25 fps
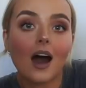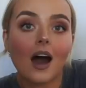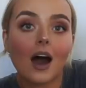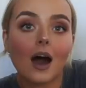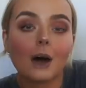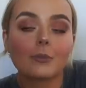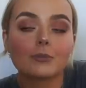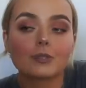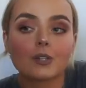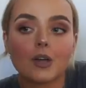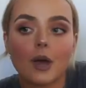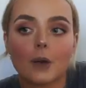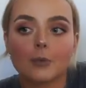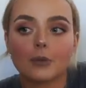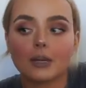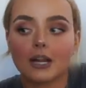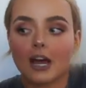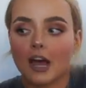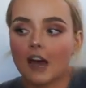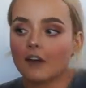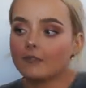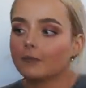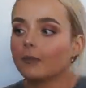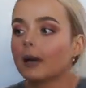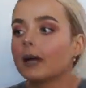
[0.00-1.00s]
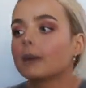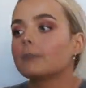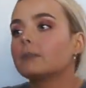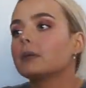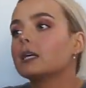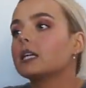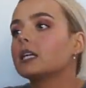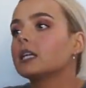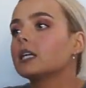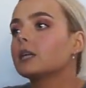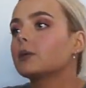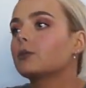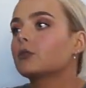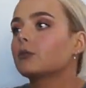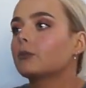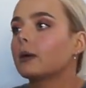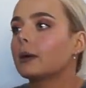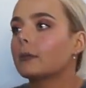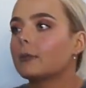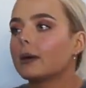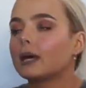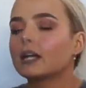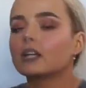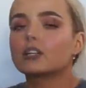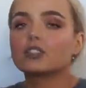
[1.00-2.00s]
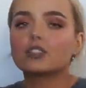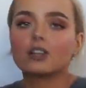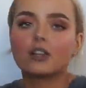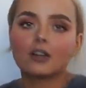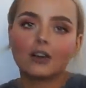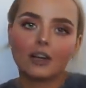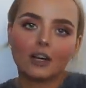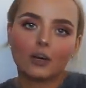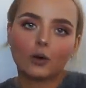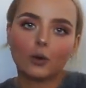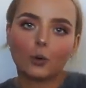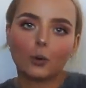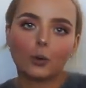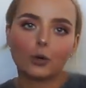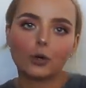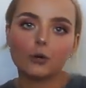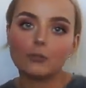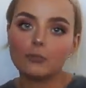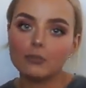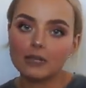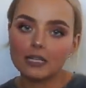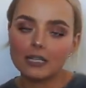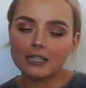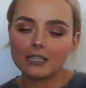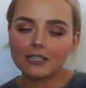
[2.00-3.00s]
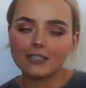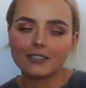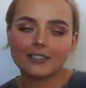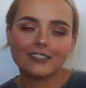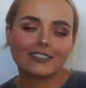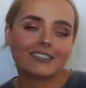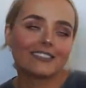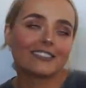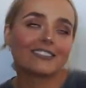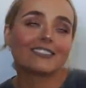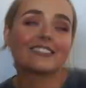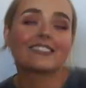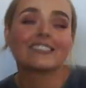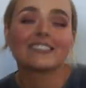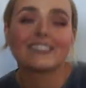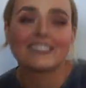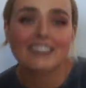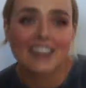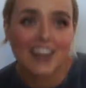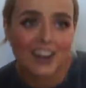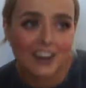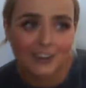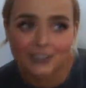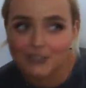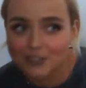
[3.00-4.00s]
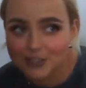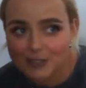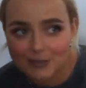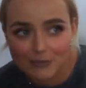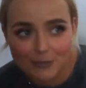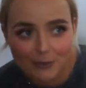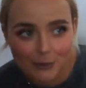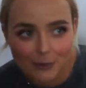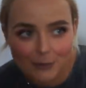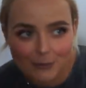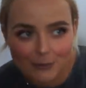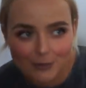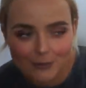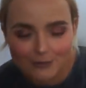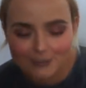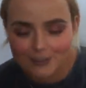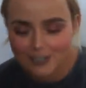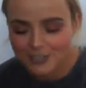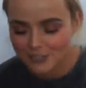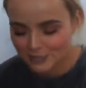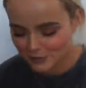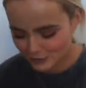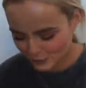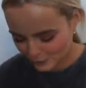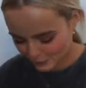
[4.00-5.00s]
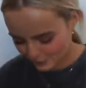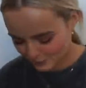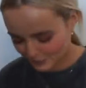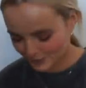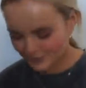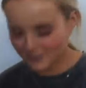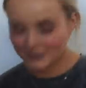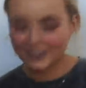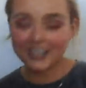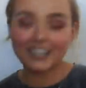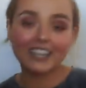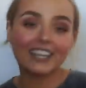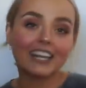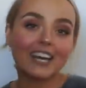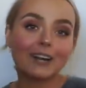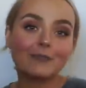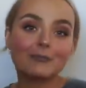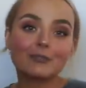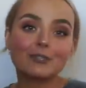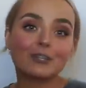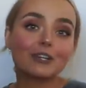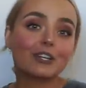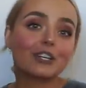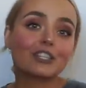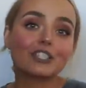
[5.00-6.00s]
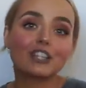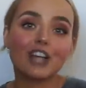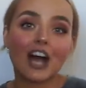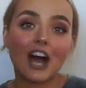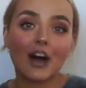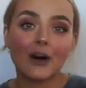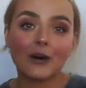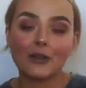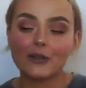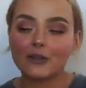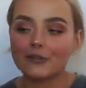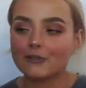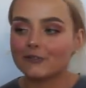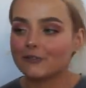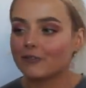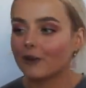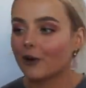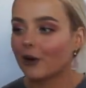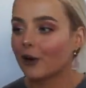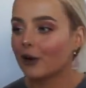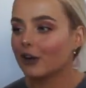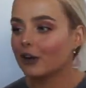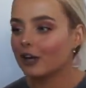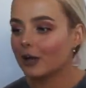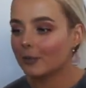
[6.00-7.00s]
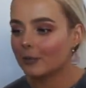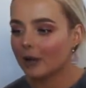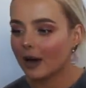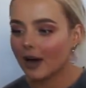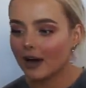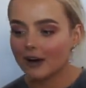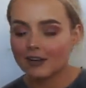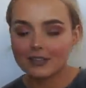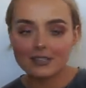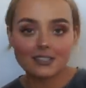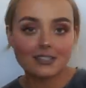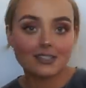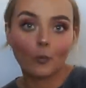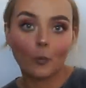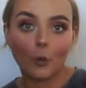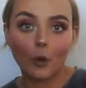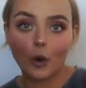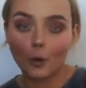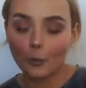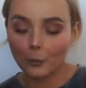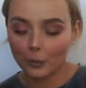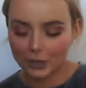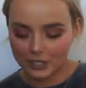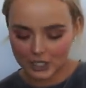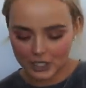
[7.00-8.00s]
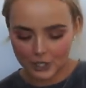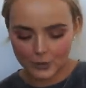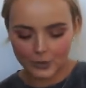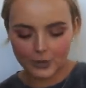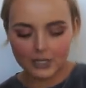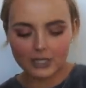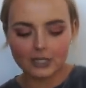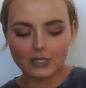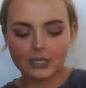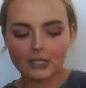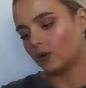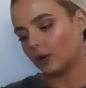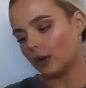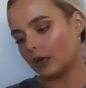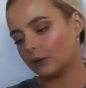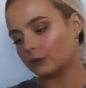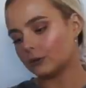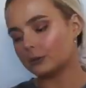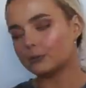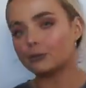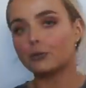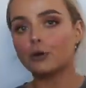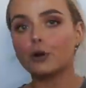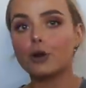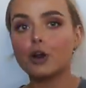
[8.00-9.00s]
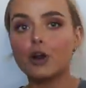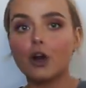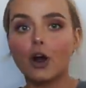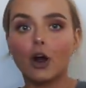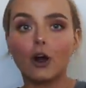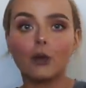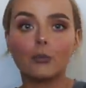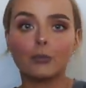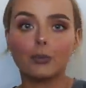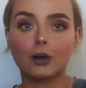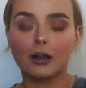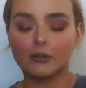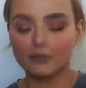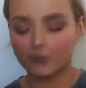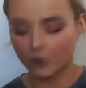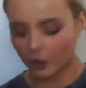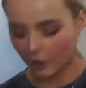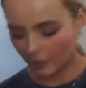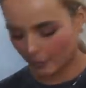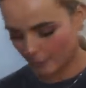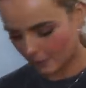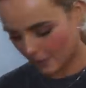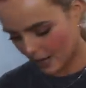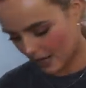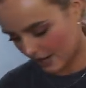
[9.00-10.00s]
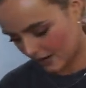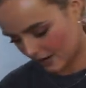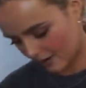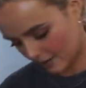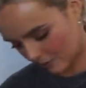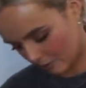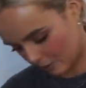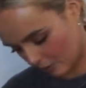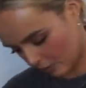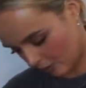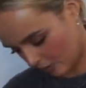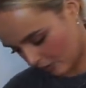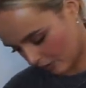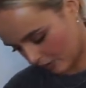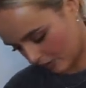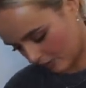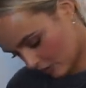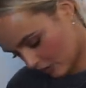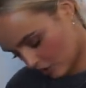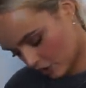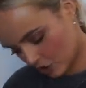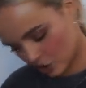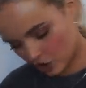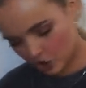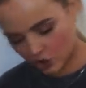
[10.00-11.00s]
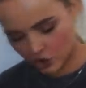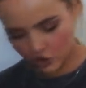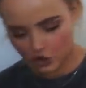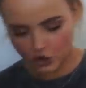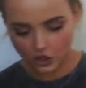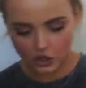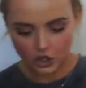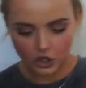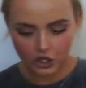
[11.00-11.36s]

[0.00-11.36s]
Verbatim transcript: Um, so I'm gonna have my meeting with my manager. I call it a meeting because it sounds more professional, but really I'm just gonna chat on the phone about what we're doing. I would put it on, but I've got makeup on. Cute.